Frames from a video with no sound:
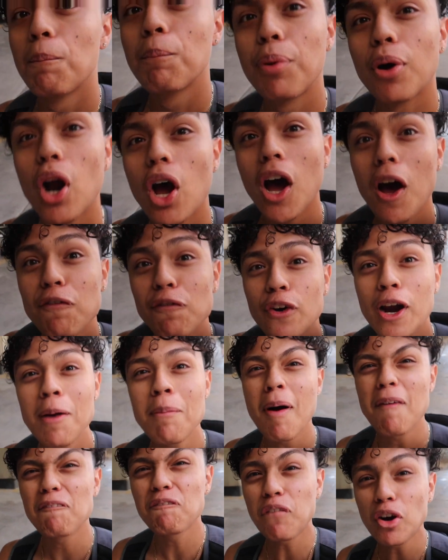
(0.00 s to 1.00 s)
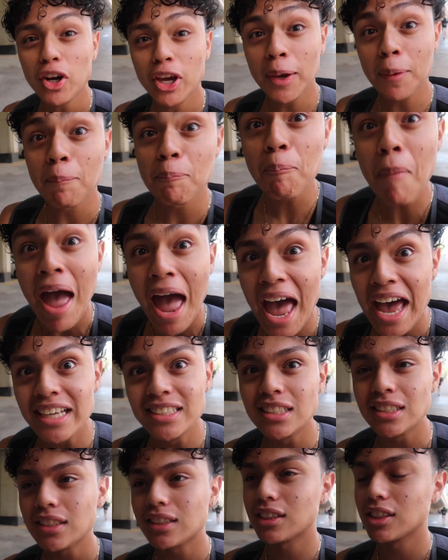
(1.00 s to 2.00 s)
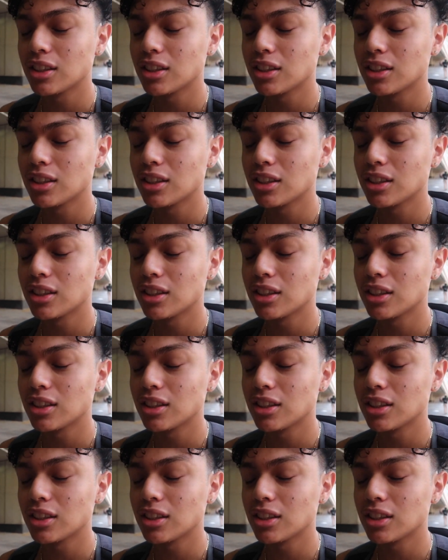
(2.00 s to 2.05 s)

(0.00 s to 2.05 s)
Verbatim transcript: Bro, I forgot my fucking mask.